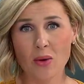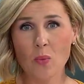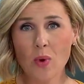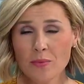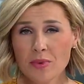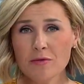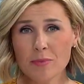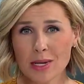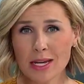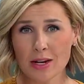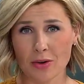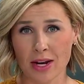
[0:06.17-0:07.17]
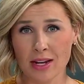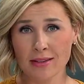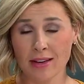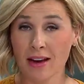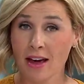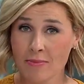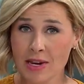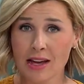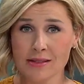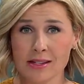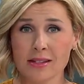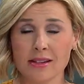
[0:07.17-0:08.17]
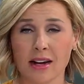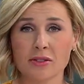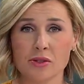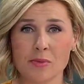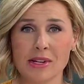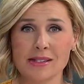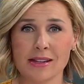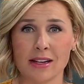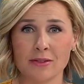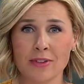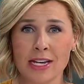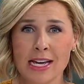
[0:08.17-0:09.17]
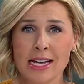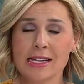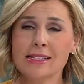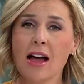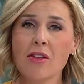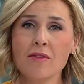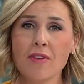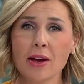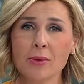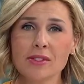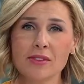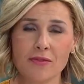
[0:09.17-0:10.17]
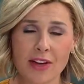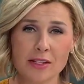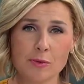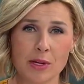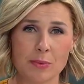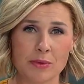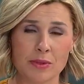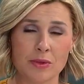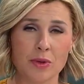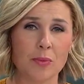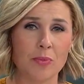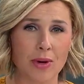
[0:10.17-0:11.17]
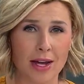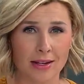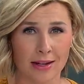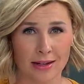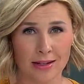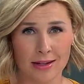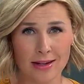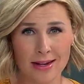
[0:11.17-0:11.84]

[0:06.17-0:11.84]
And one we've been hearing, and I've been asking doctors myself, is how the virus affects people who are pregnant.